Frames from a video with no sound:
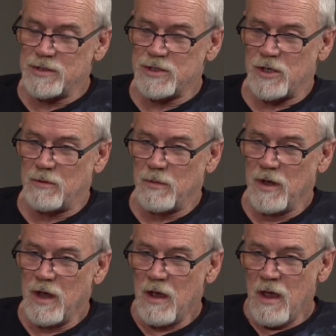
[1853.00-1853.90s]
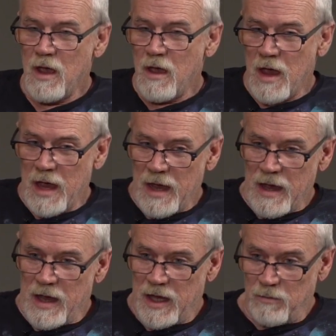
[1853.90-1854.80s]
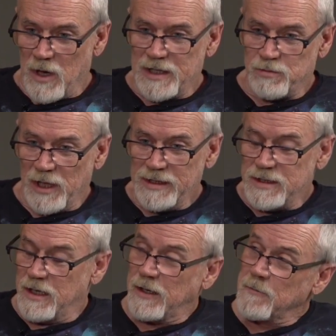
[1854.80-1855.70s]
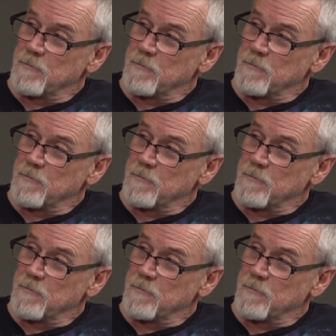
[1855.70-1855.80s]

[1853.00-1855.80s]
Shop. He buys Blade Tech,